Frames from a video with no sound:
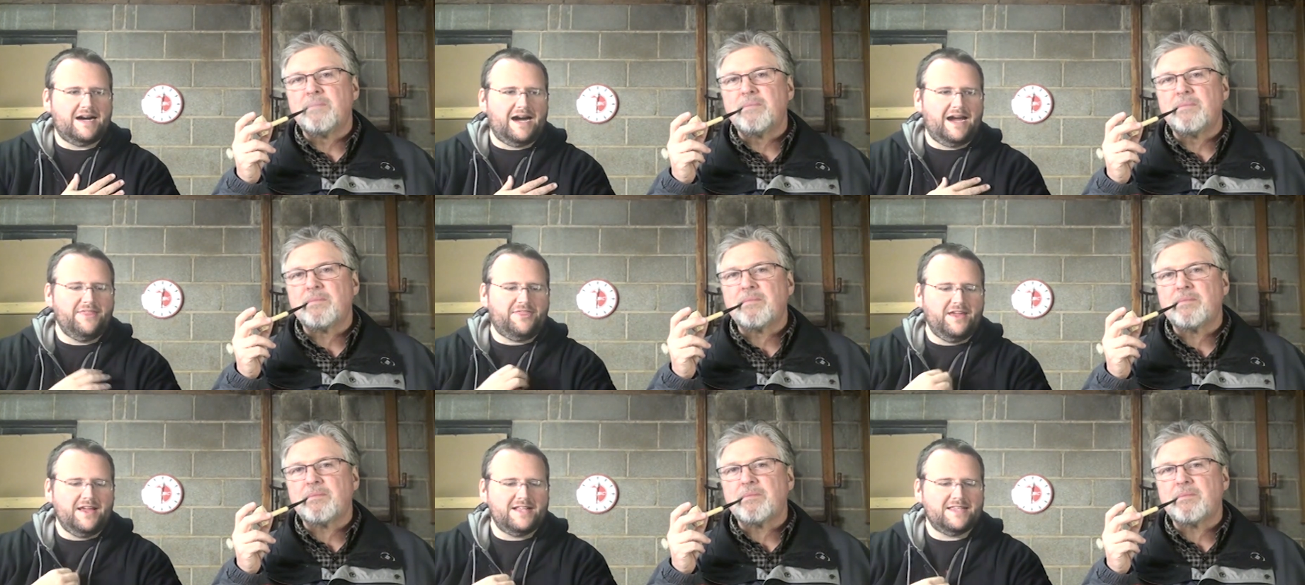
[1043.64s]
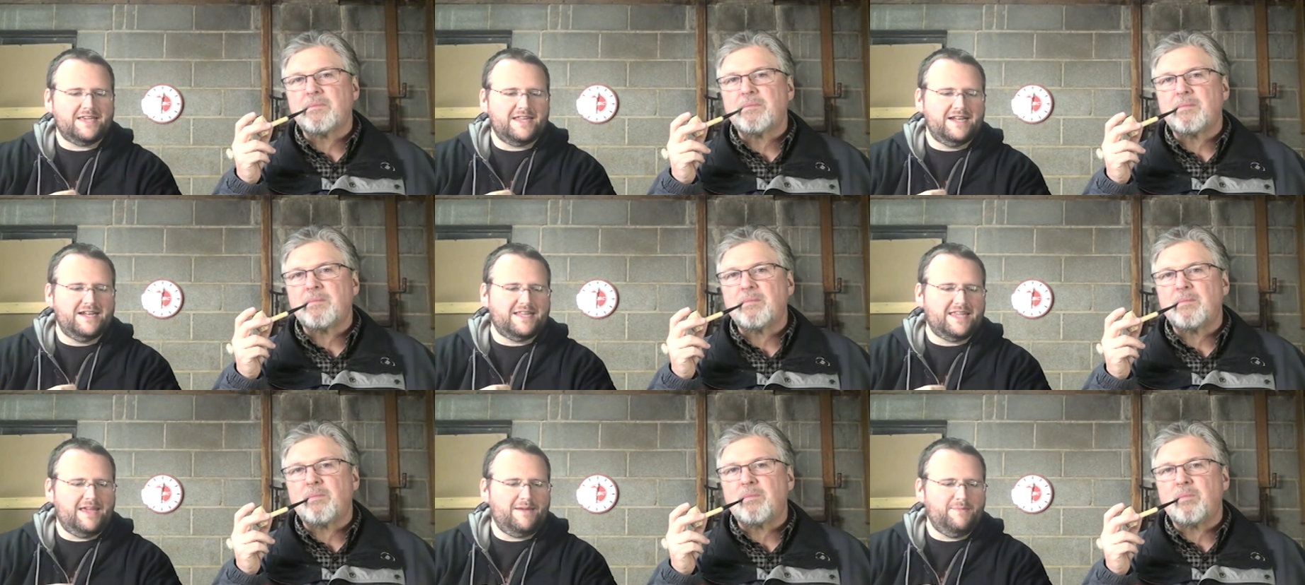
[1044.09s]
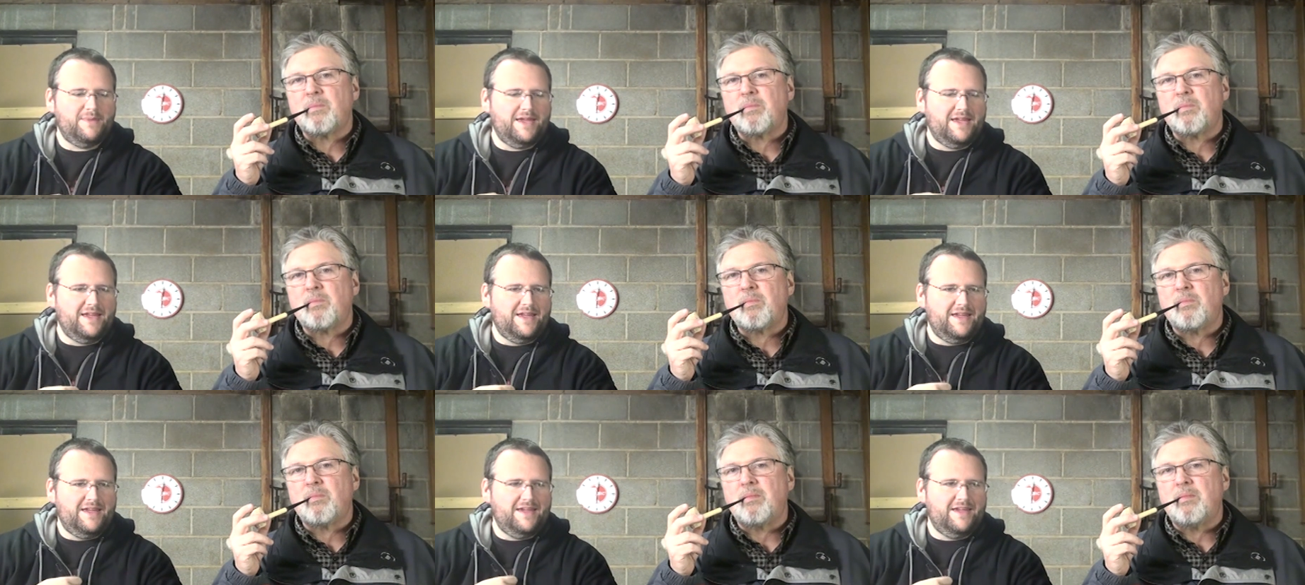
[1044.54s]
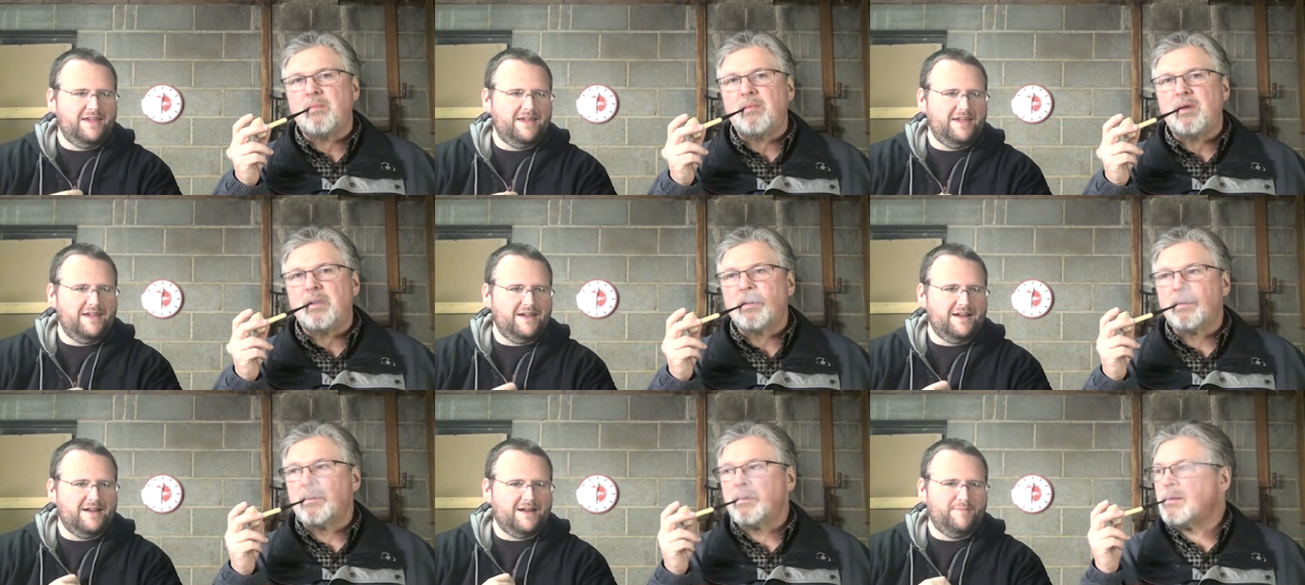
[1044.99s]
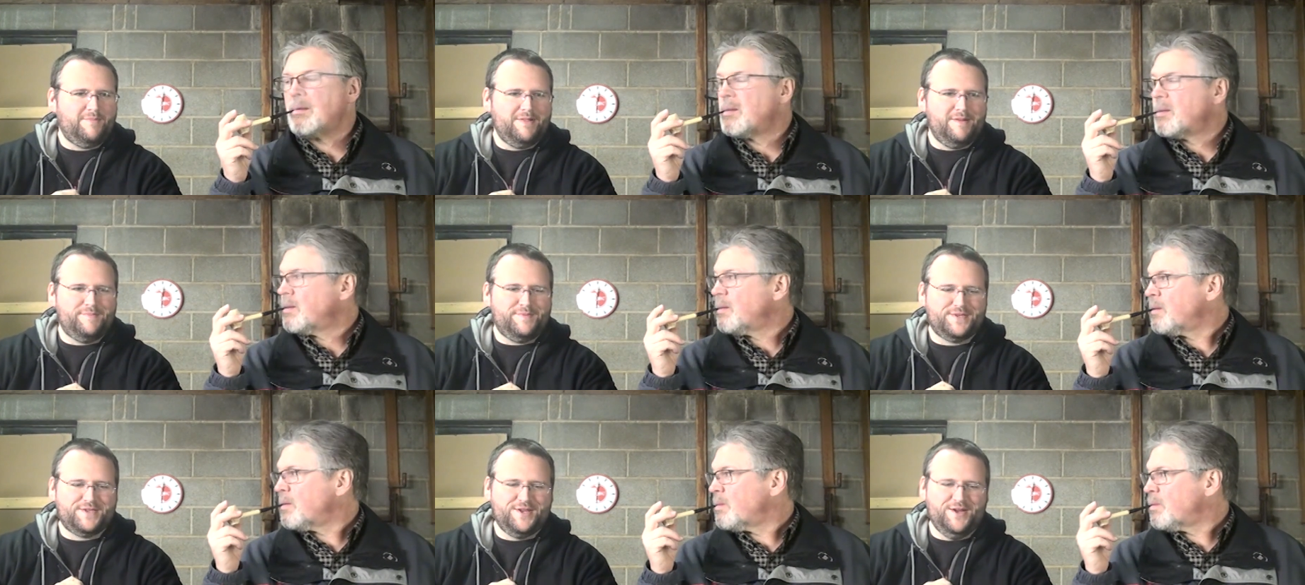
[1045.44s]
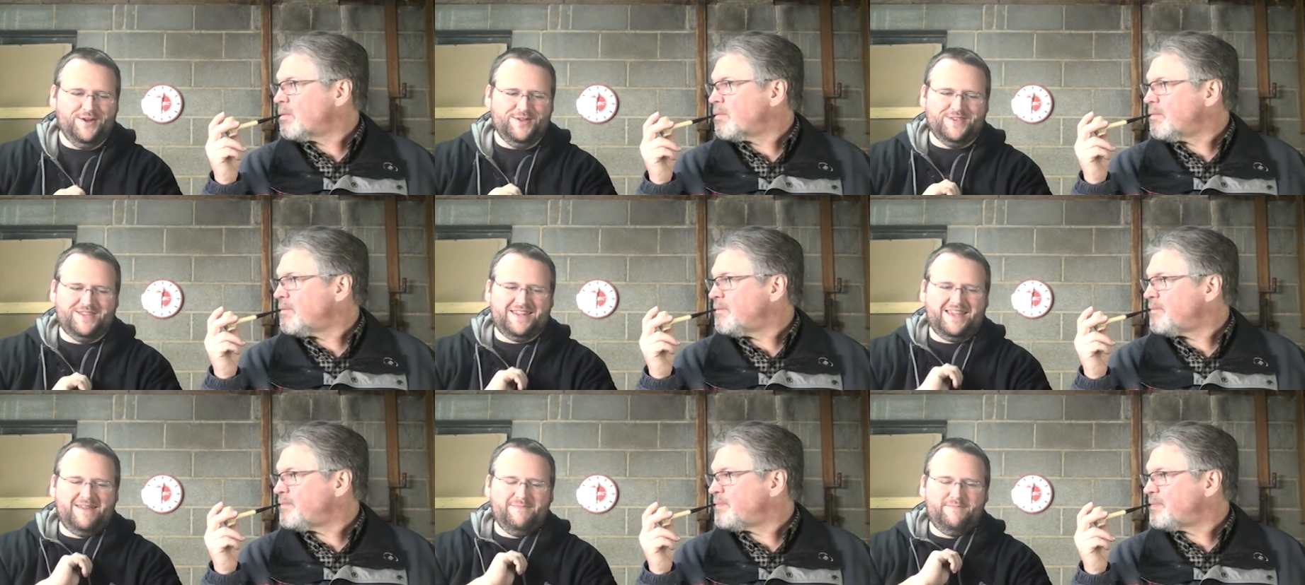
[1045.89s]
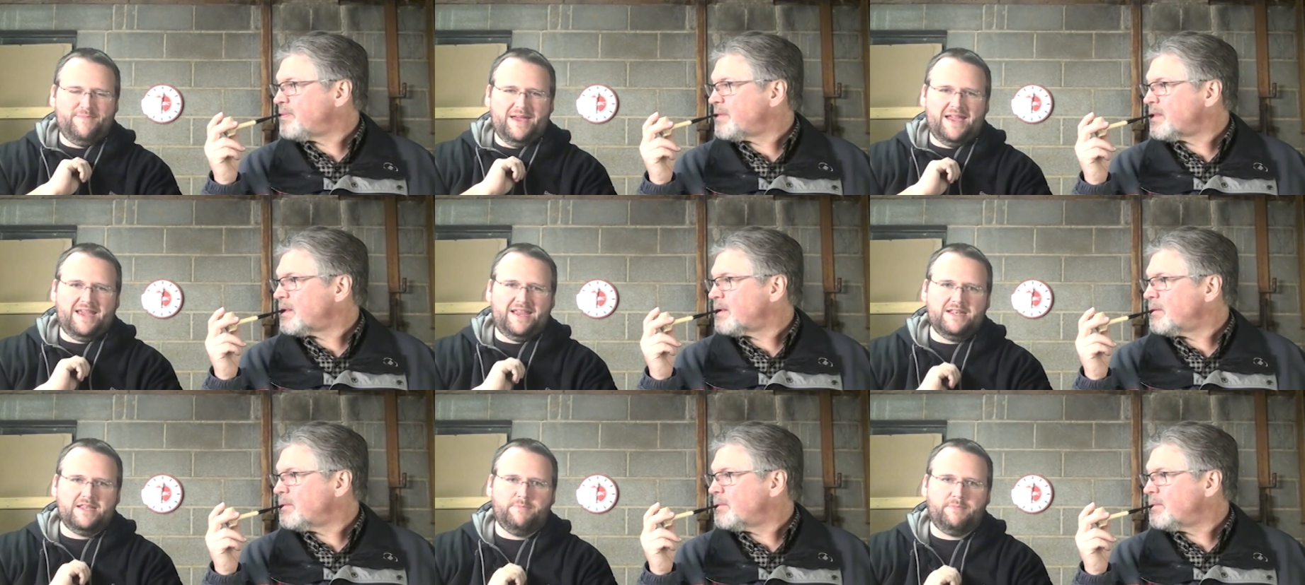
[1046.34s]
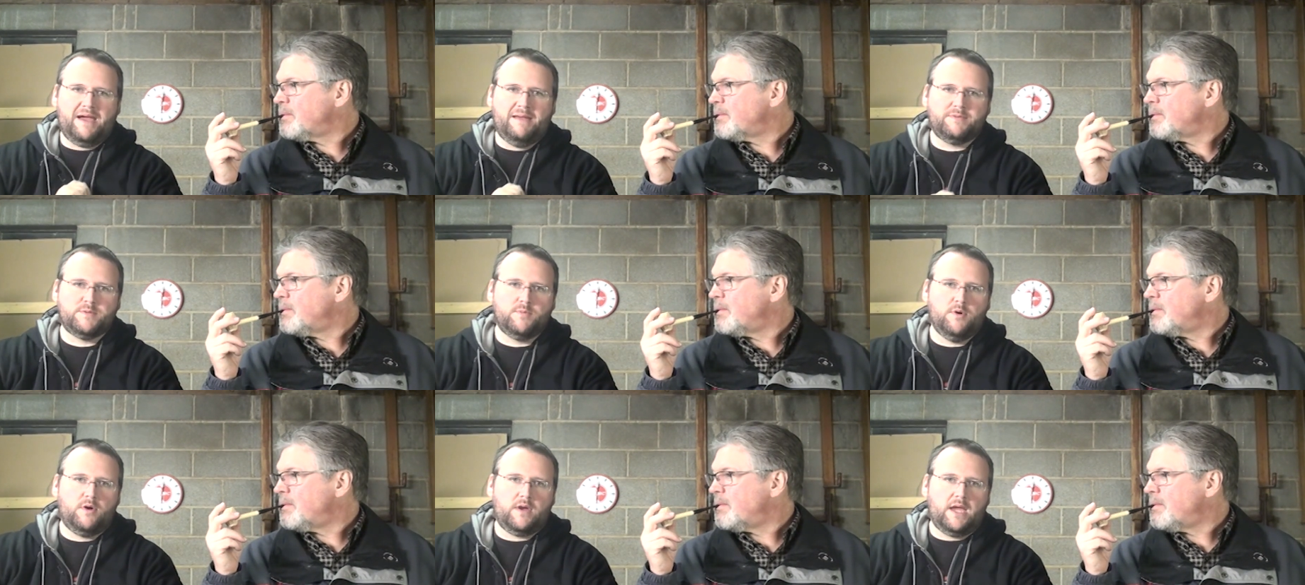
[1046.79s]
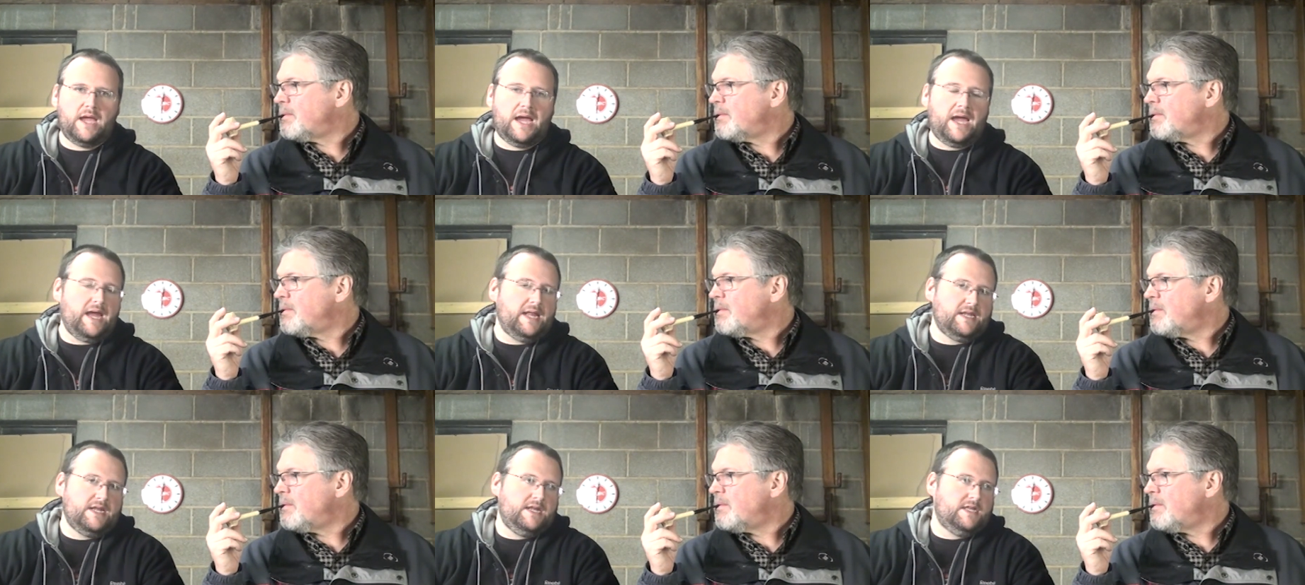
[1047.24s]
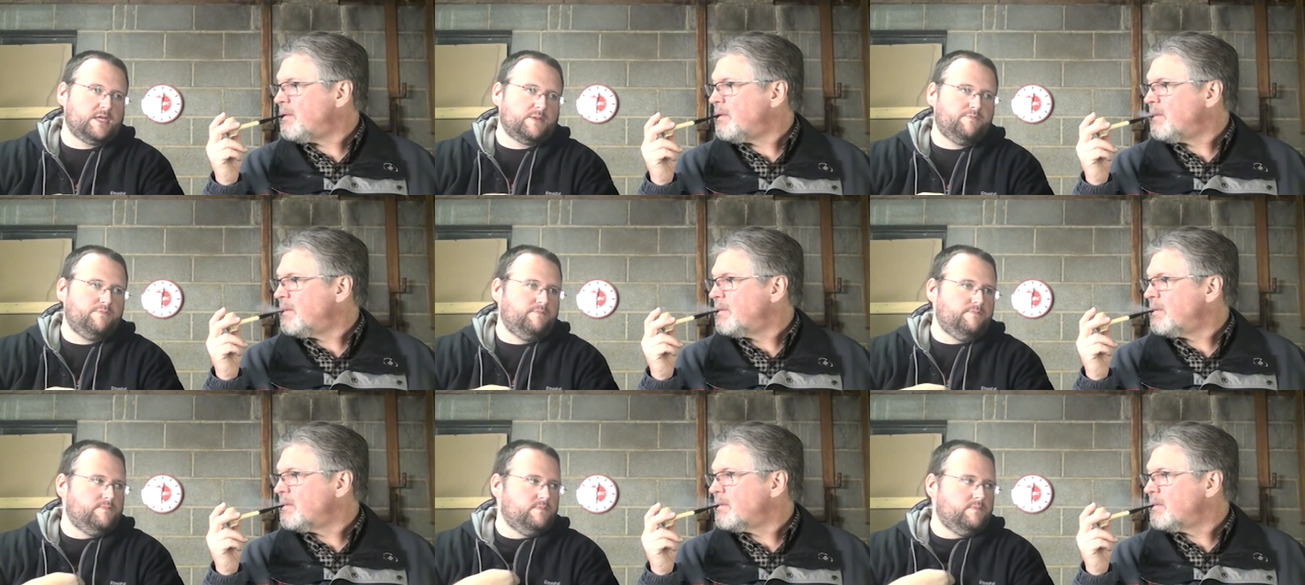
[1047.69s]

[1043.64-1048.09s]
Speaker 1: I think it's going to take me a couple episodes to get back into pipe smoking. I, I didn't.